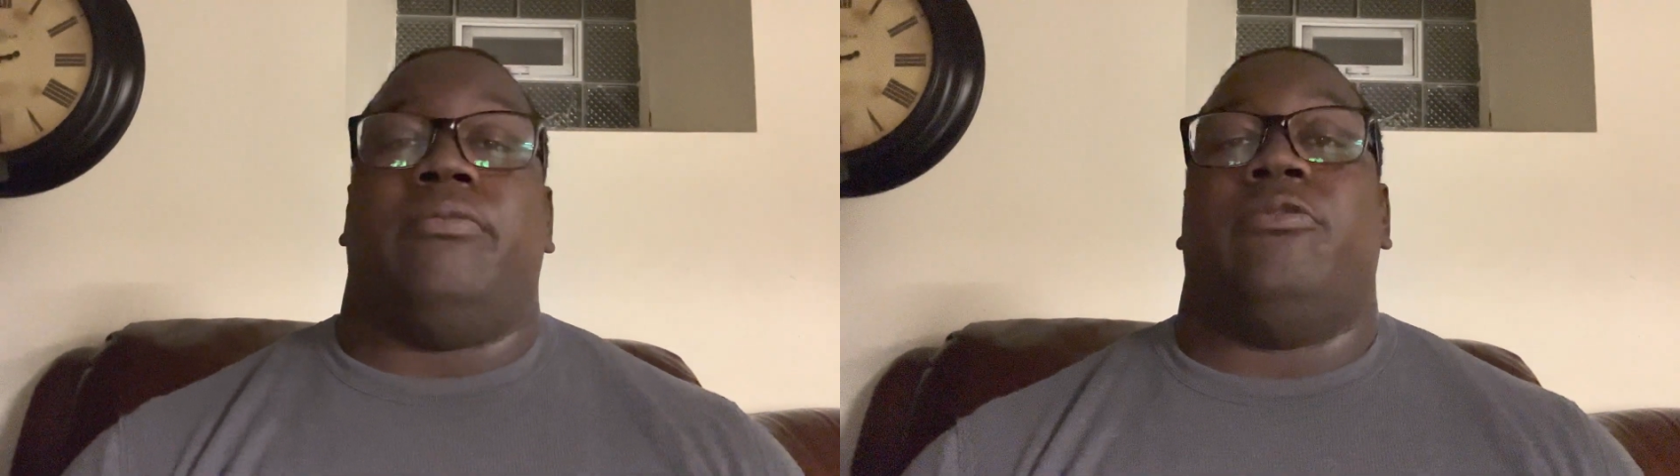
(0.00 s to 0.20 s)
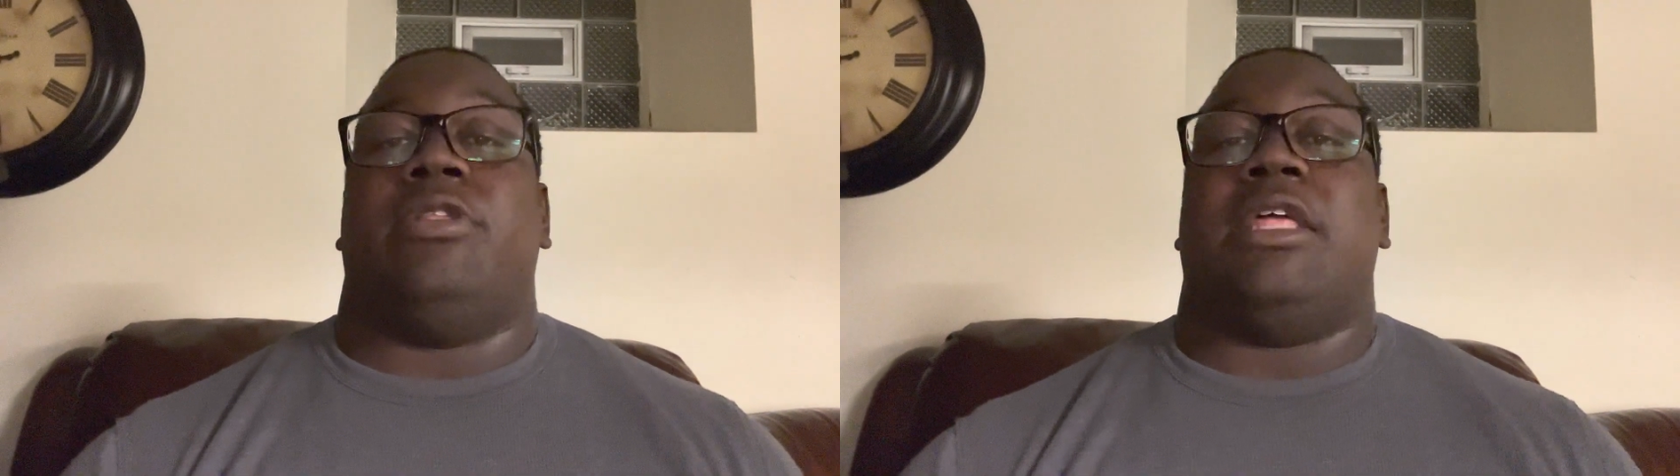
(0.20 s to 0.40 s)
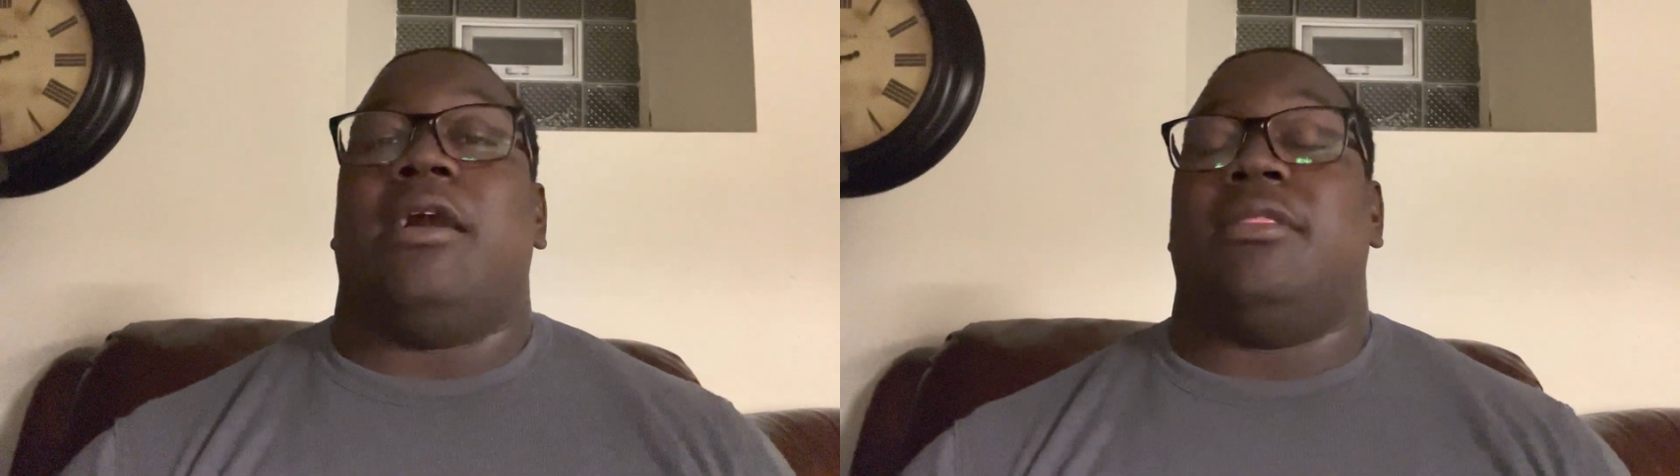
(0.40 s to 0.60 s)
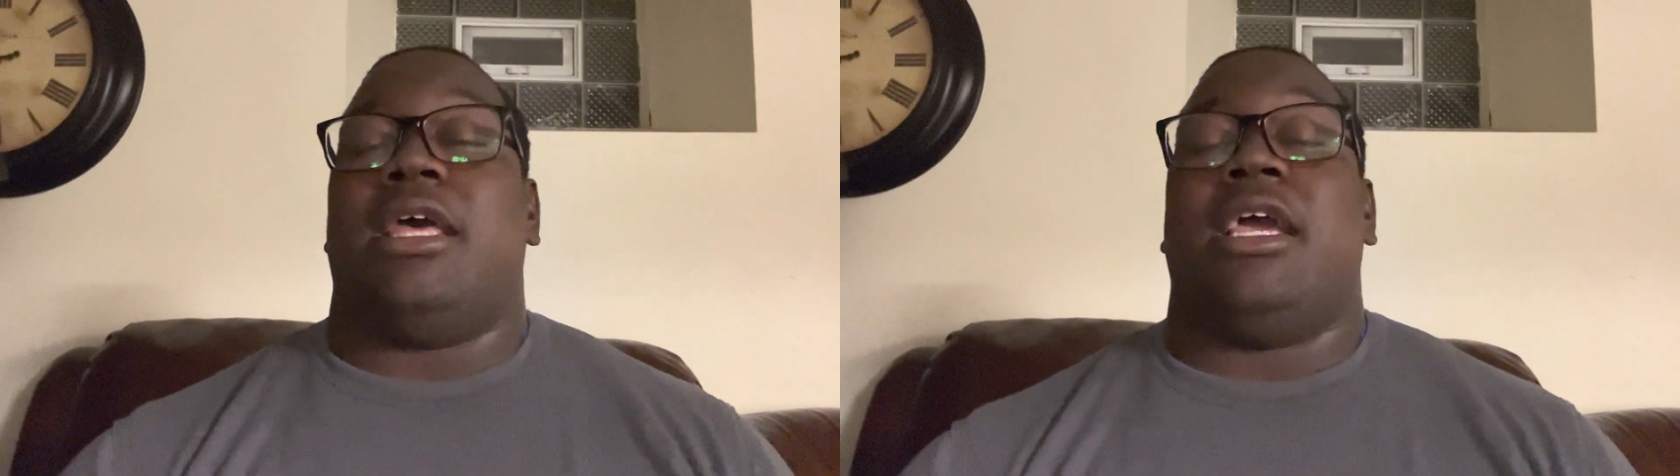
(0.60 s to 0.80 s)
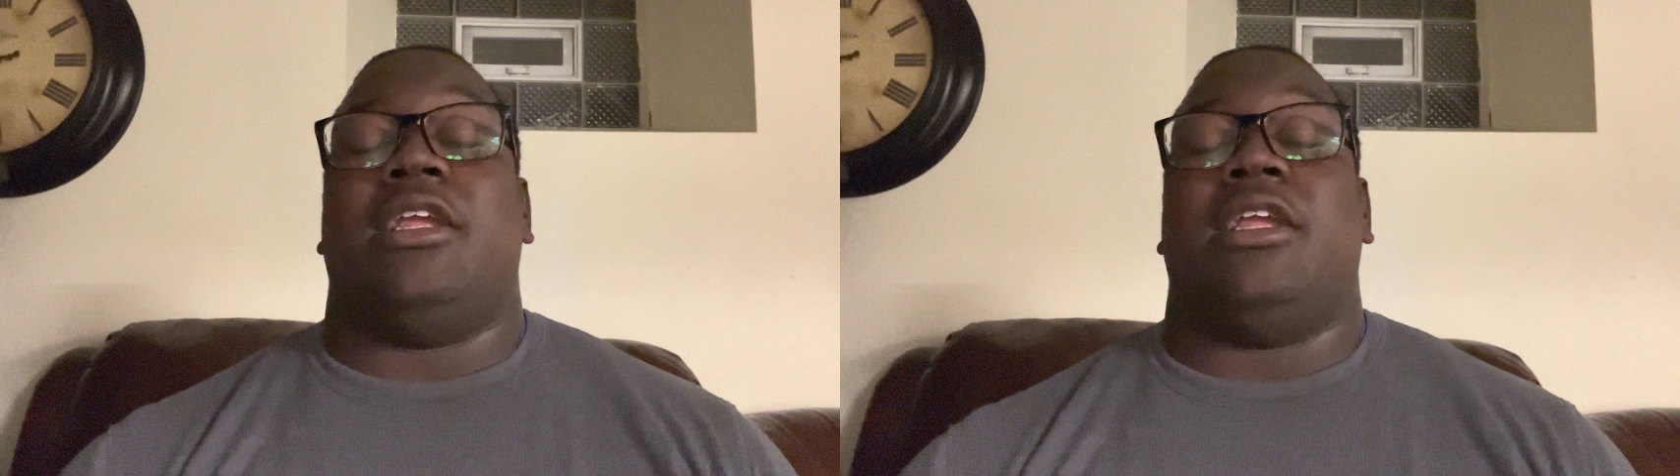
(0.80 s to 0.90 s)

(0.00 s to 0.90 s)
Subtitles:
Without that,